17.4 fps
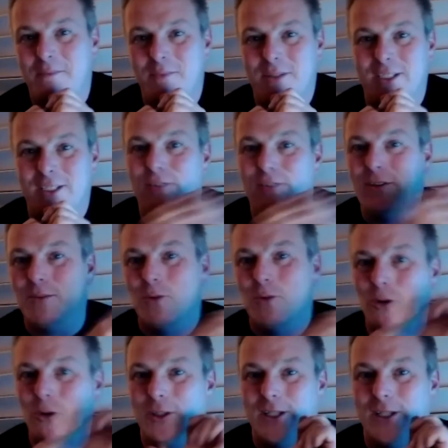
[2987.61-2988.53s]
Give them
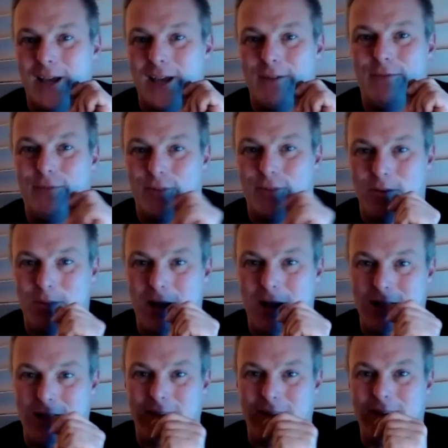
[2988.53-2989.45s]
all the love for a
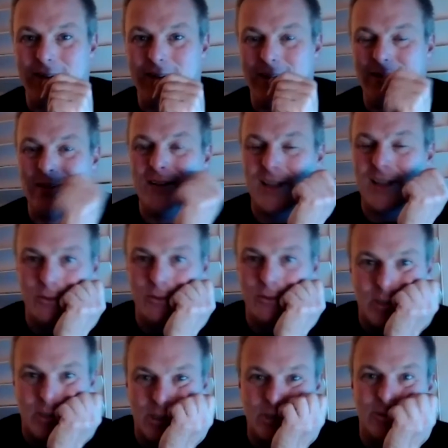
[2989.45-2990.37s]
month, and then they
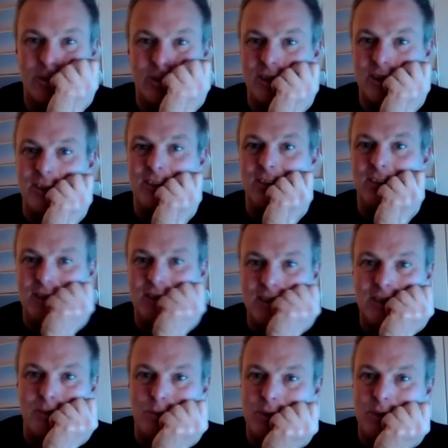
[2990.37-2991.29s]
all go, Jesus,
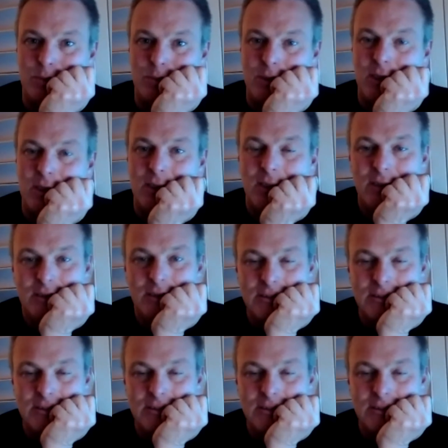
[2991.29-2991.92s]
he's a big spender.